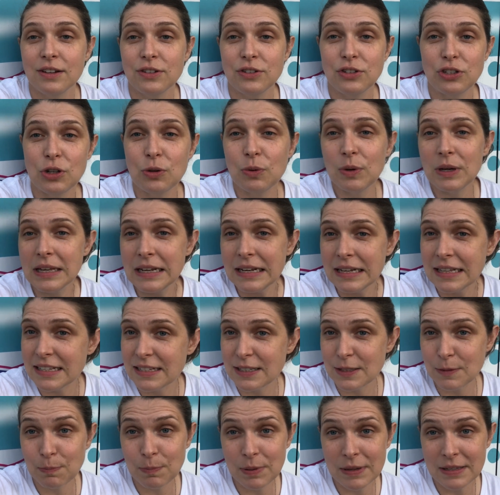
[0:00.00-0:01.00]
doing
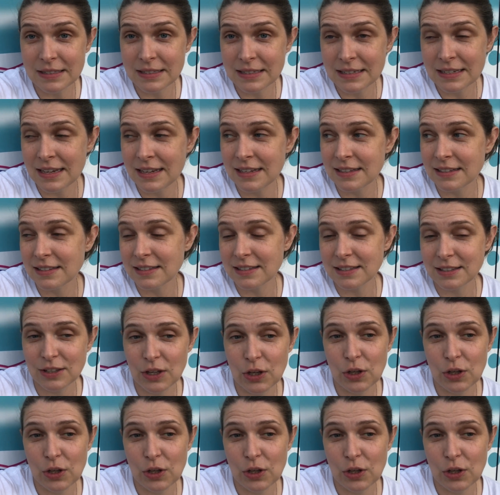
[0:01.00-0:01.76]
this business.